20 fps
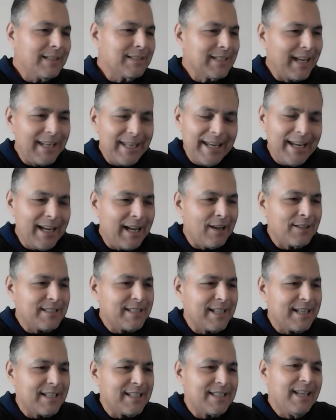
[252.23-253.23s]
So anyhow,
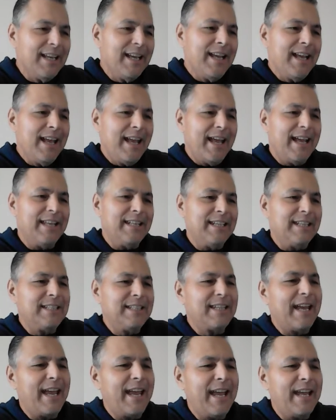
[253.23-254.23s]
it says, and
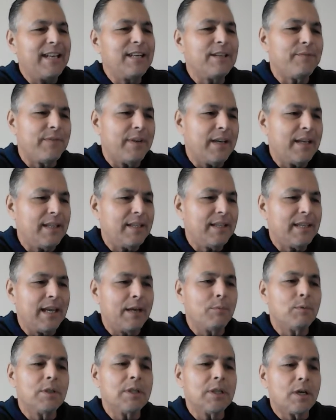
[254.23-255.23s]
in the end of it,
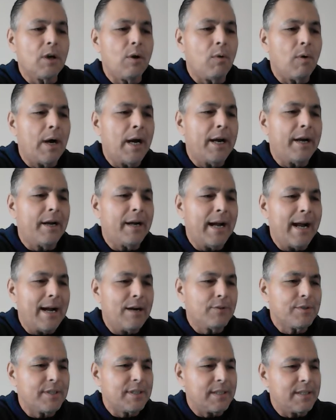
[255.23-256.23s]
they will acquire
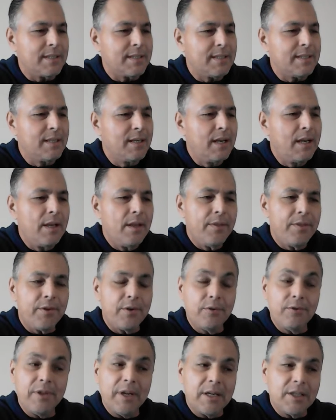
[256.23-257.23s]
houses
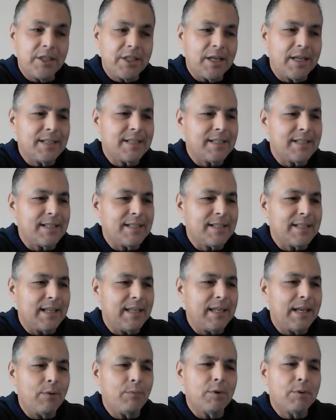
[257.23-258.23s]
through their justice,
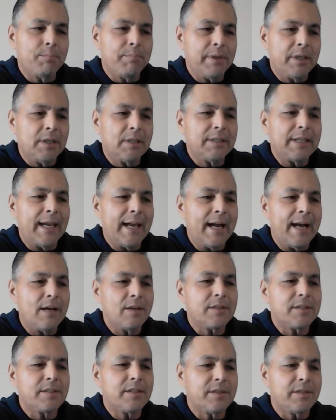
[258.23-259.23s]
and they will build a
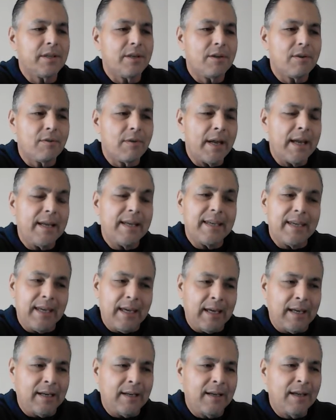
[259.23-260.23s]
house to the great
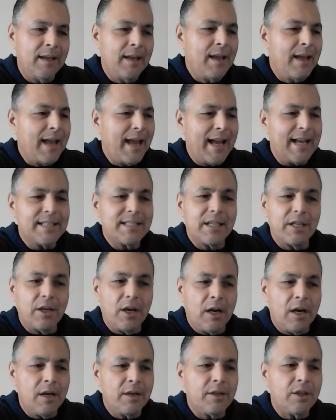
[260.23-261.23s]
King as an
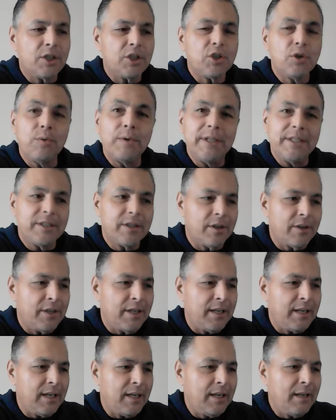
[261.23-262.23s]
honor to
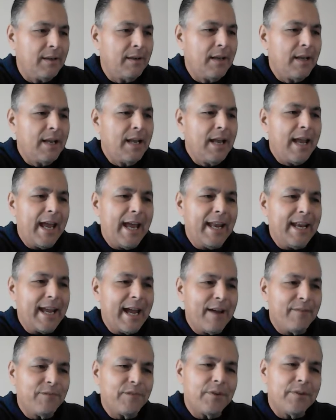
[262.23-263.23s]
eternity. And
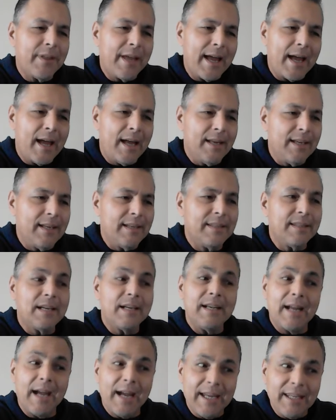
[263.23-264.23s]
after that, in the
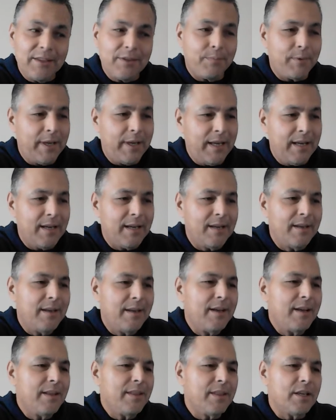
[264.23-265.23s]
ninth week,
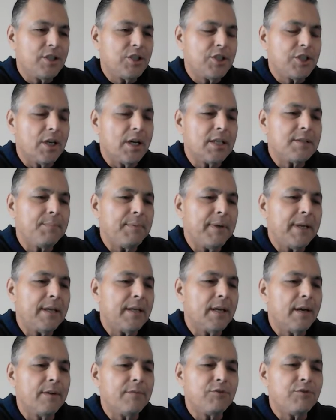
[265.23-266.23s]
the
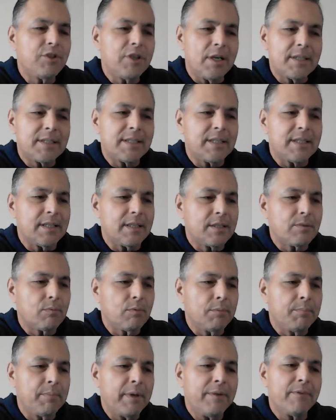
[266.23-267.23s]
judgment of justice
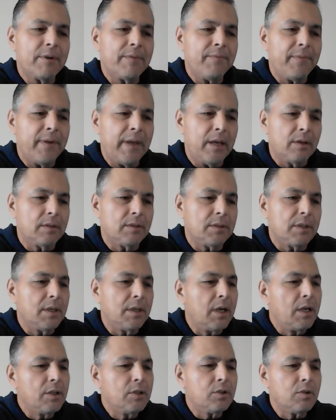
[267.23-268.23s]
will be revealed
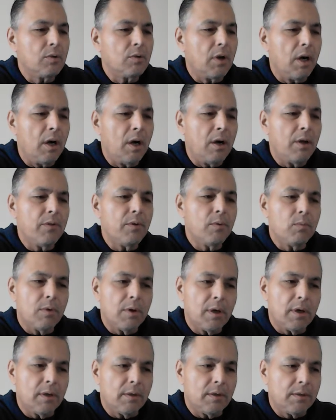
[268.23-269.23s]
to all the
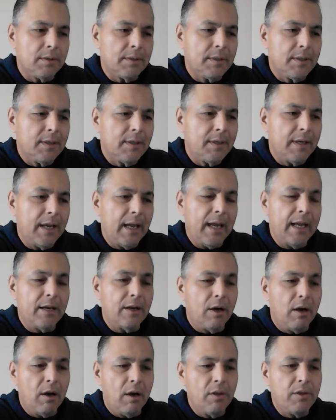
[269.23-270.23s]
world
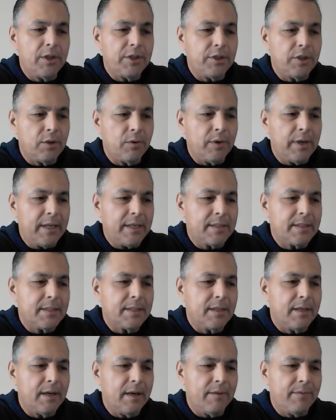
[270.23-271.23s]
and all the
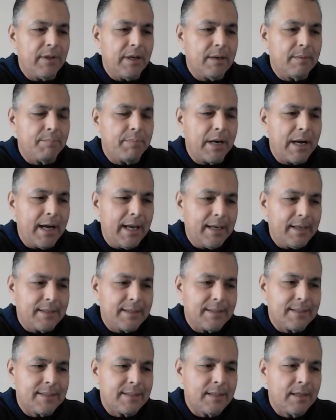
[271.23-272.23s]
doings of the
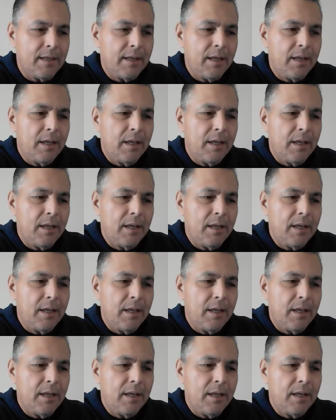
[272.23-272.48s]
impious.